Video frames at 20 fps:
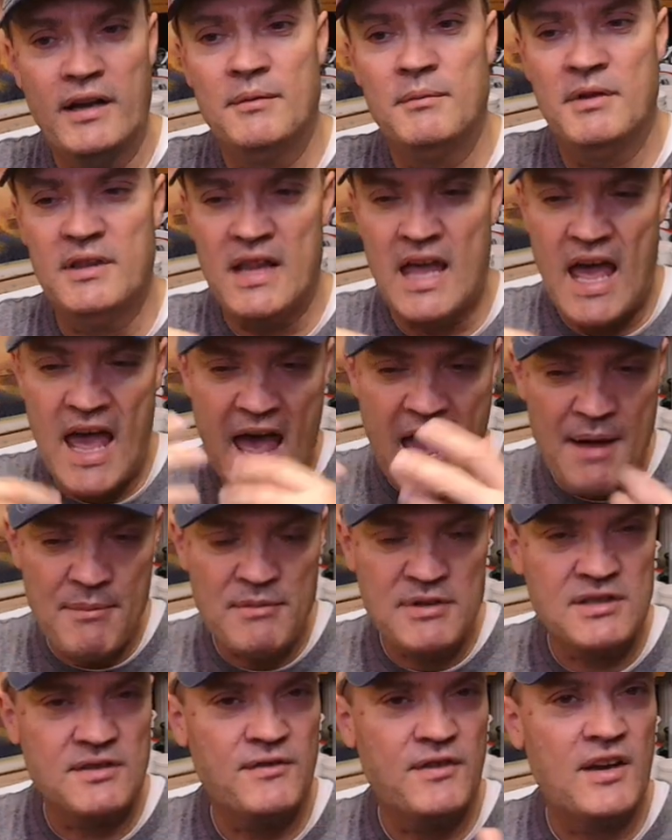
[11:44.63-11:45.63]
I mean, the
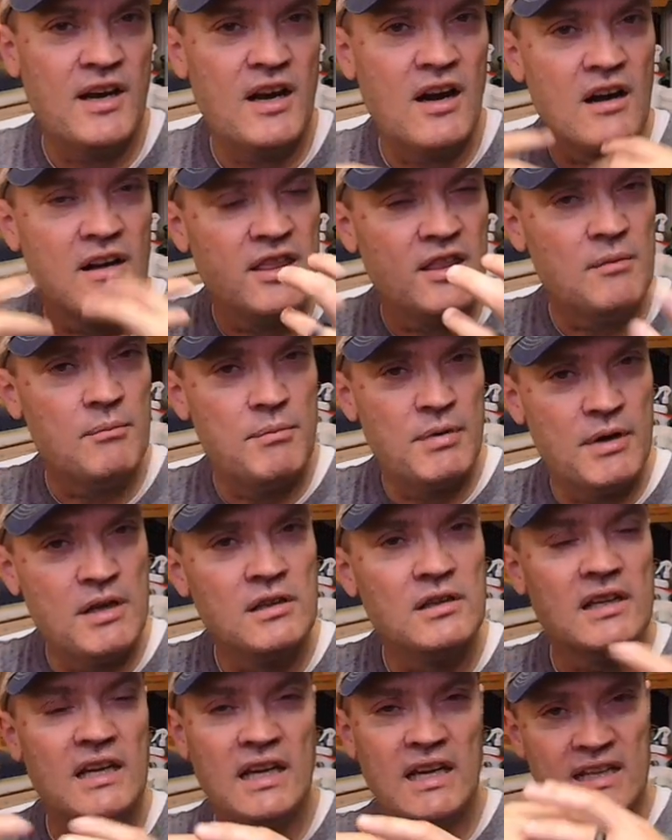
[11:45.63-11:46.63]
atmosphere and the
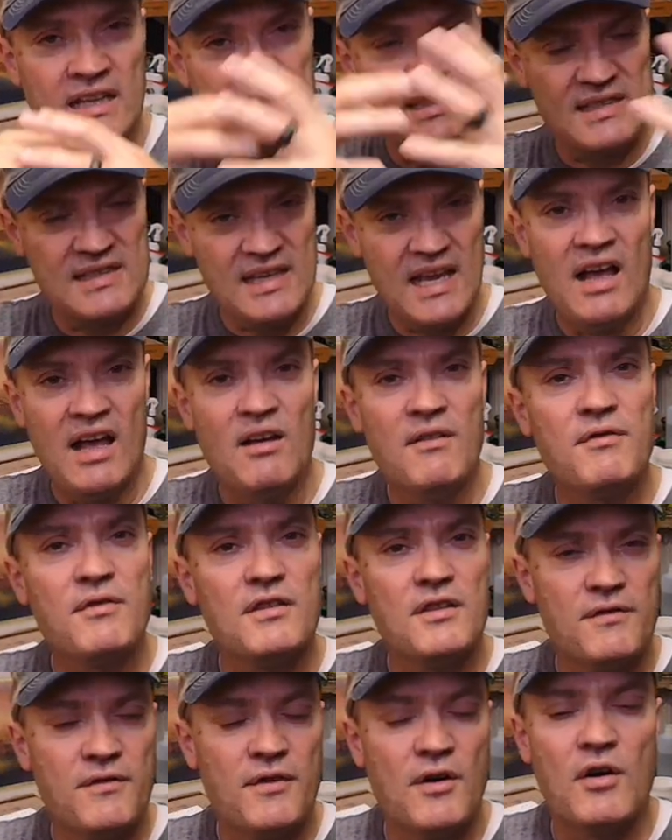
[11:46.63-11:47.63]
building itself are
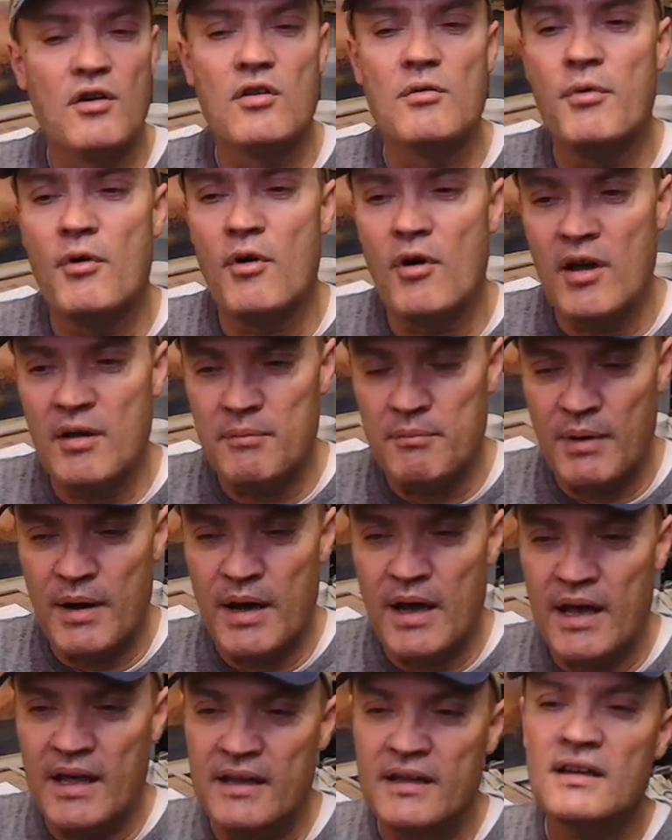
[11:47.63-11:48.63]
the focal point,
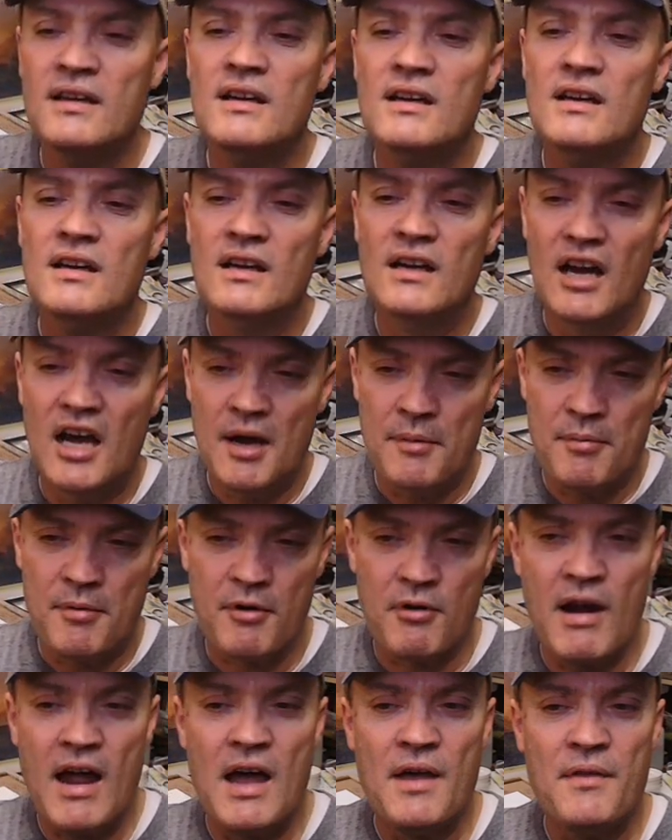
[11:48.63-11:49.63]
but up
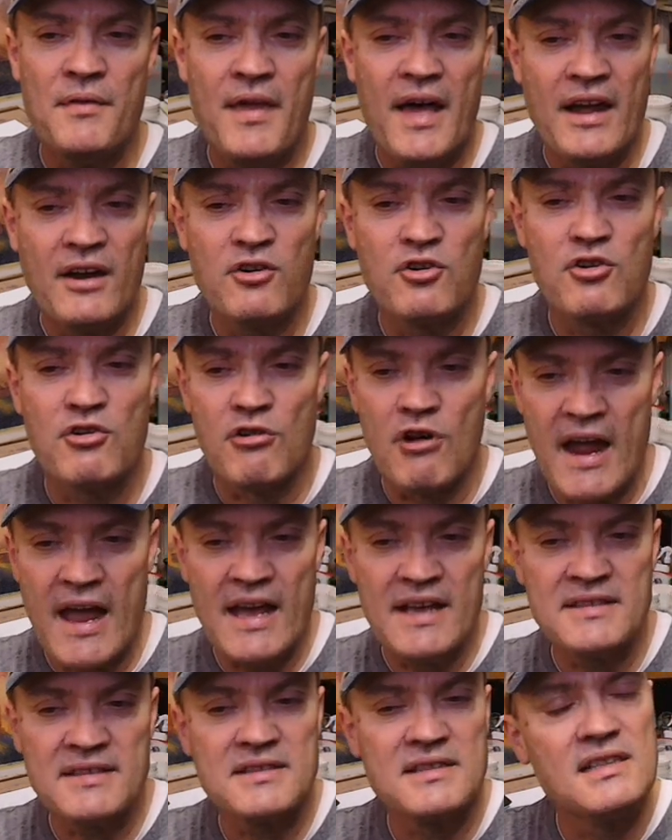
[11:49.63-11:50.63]
around that
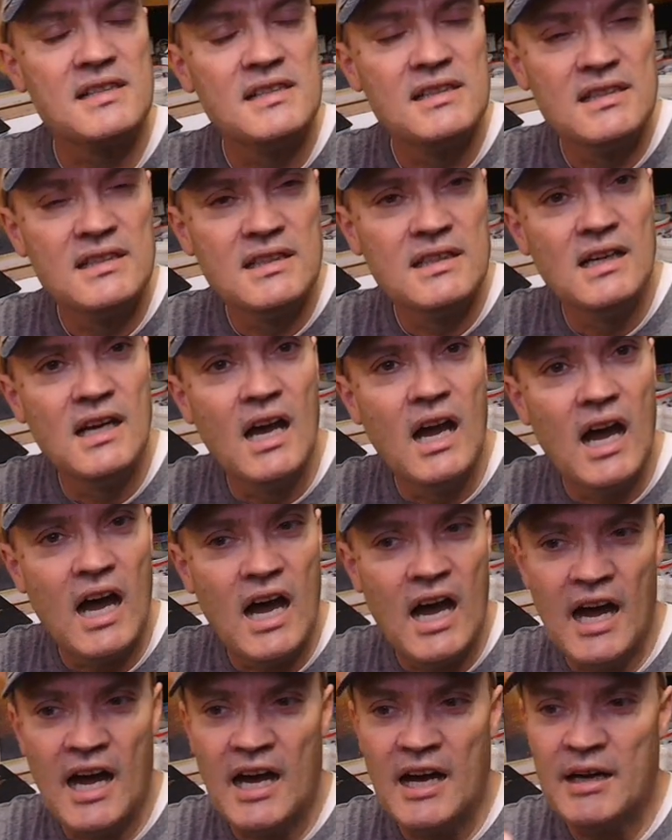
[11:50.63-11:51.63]
crest
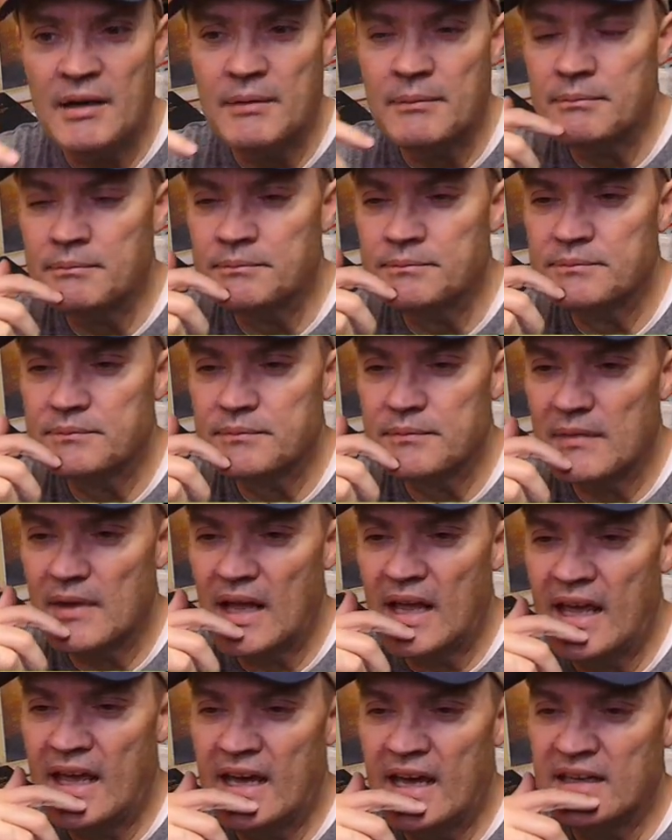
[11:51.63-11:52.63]
and
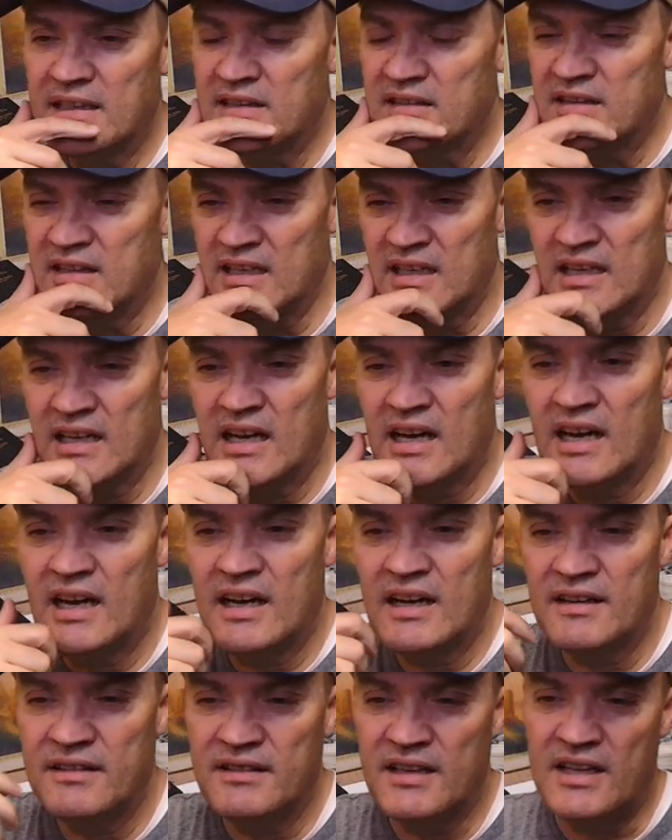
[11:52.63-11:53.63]

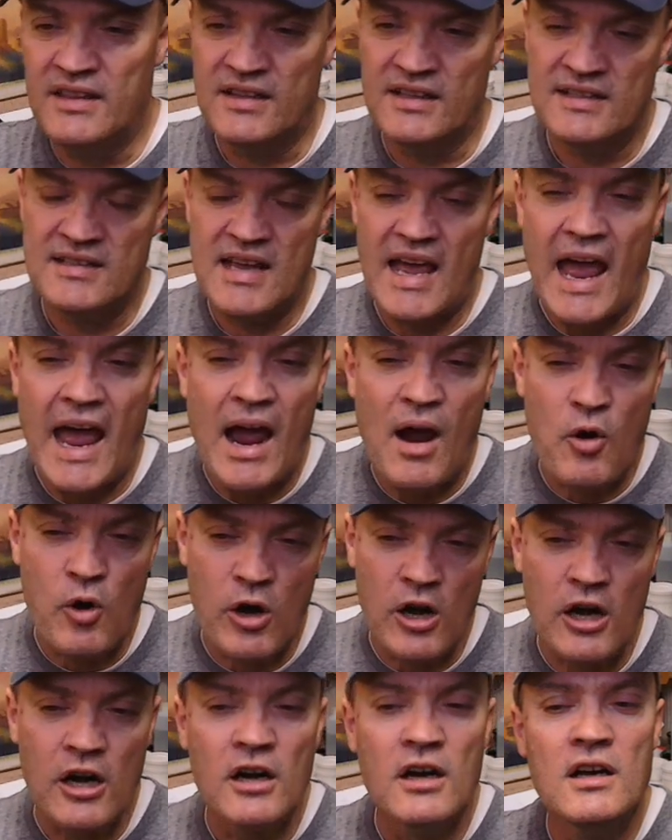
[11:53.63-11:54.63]
the
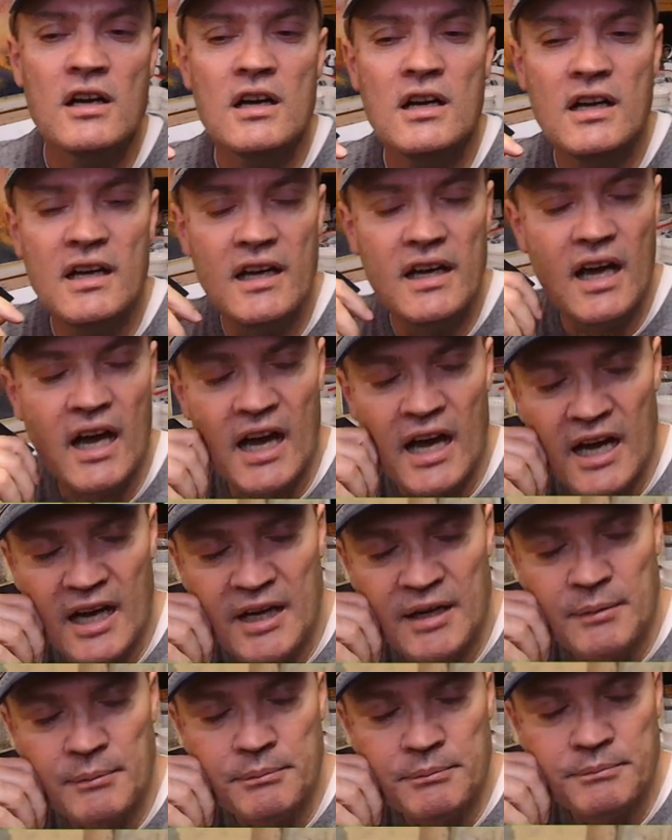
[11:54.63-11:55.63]
tower
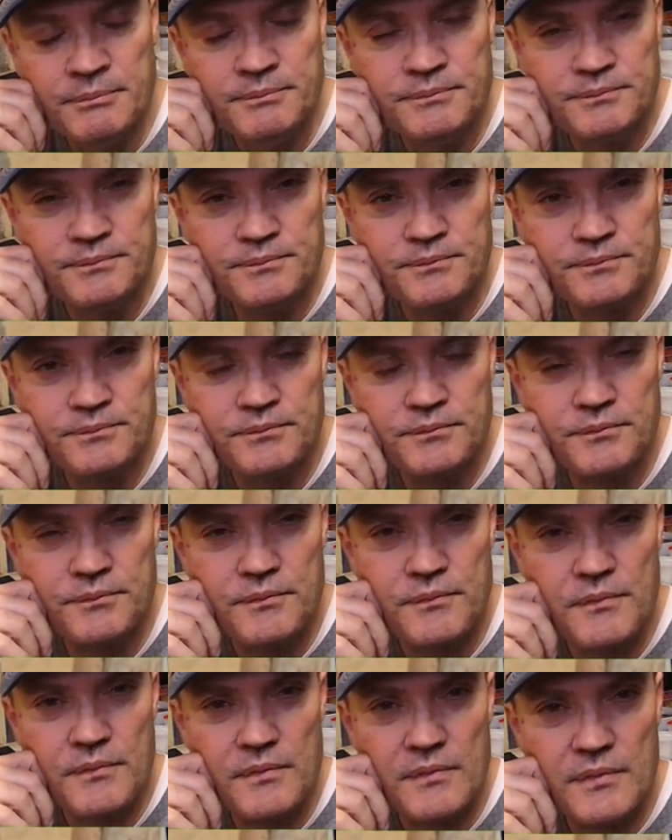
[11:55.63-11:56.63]
um,
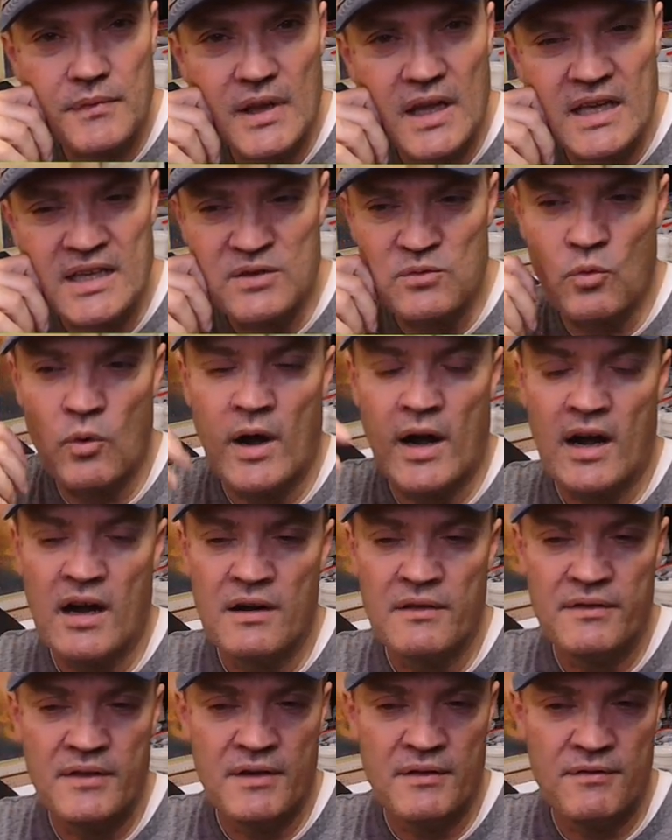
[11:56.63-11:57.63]
is
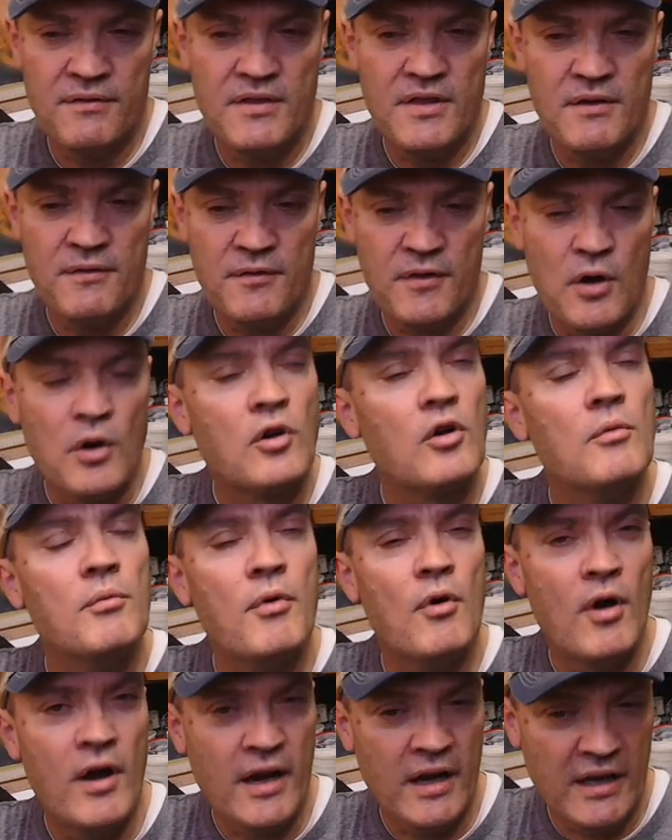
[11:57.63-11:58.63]
where the focal
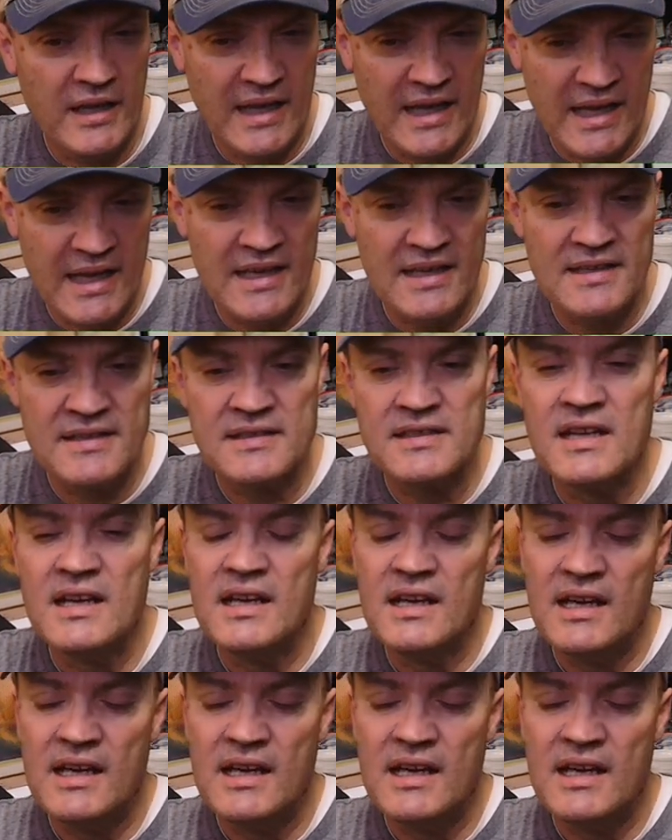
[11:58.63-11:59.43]
point is.